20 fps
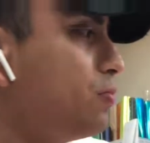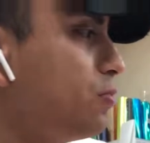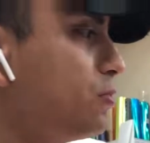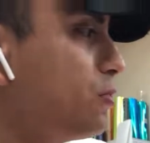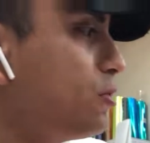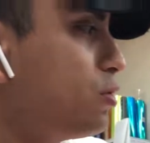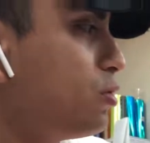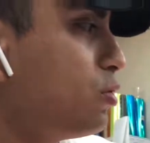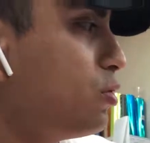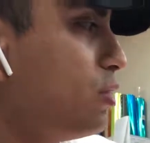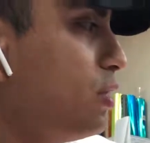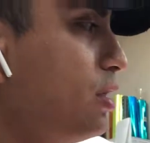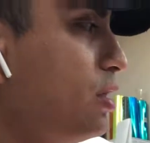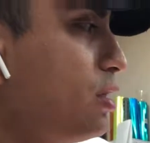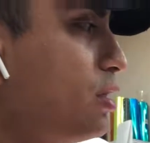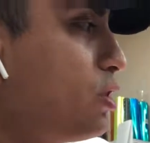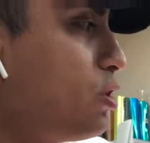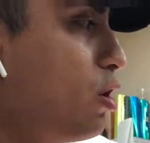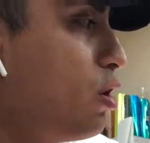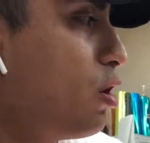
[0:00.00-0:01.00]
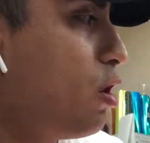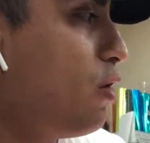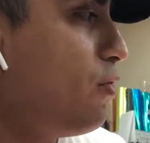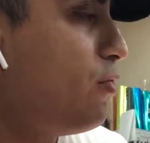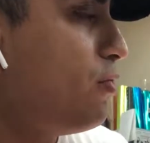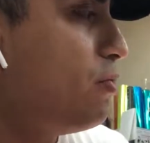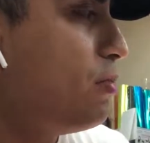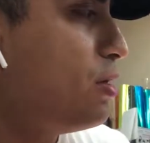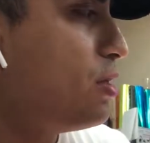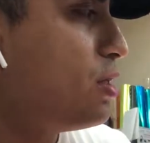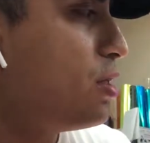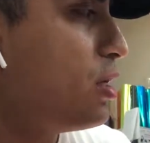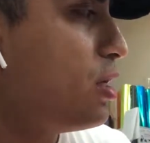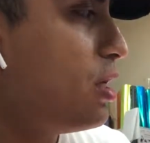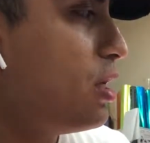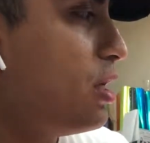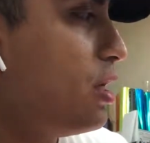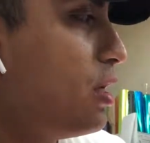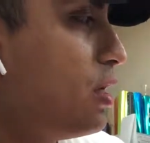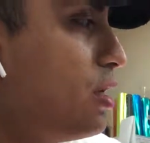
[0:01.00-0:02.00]
So these start off
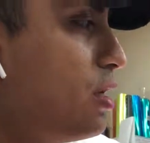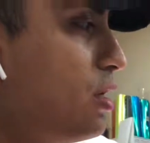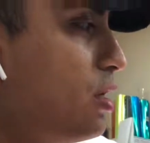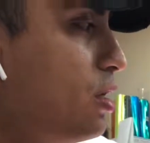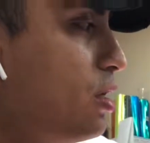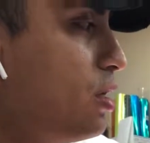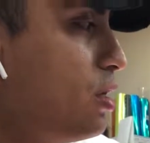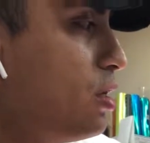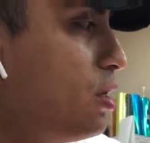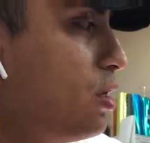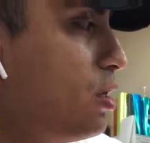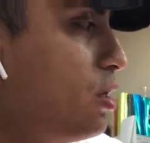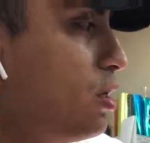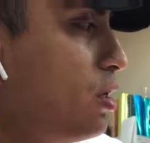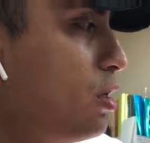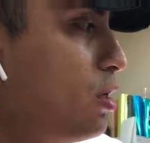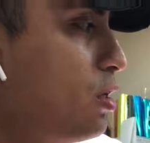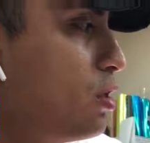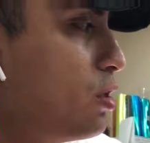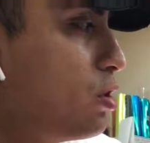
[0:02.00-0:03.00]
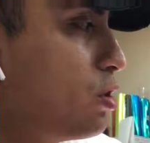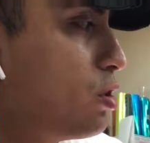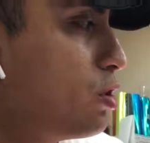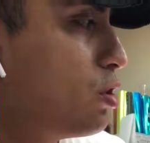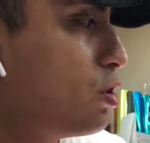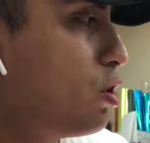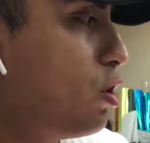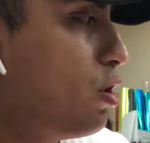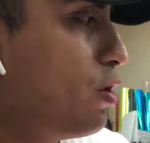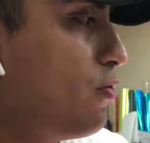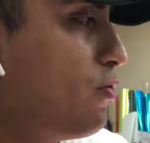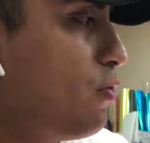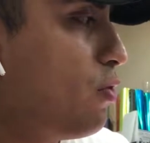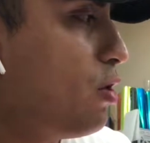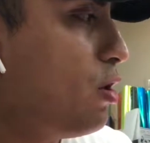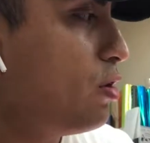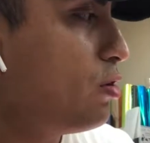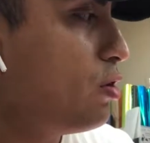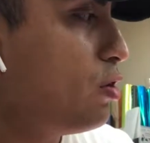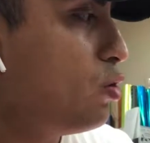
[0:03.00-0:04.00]
initially
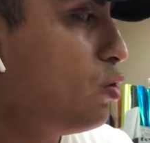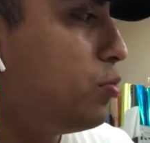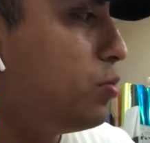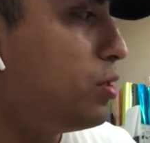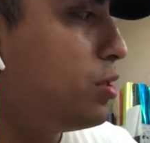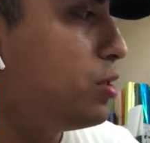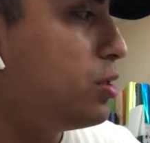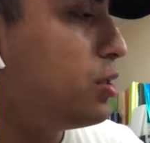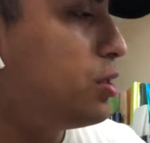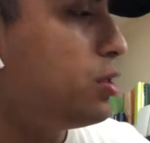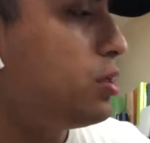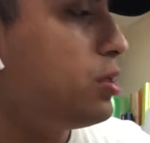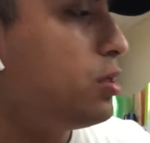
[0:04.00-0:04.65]
3,400 lumens.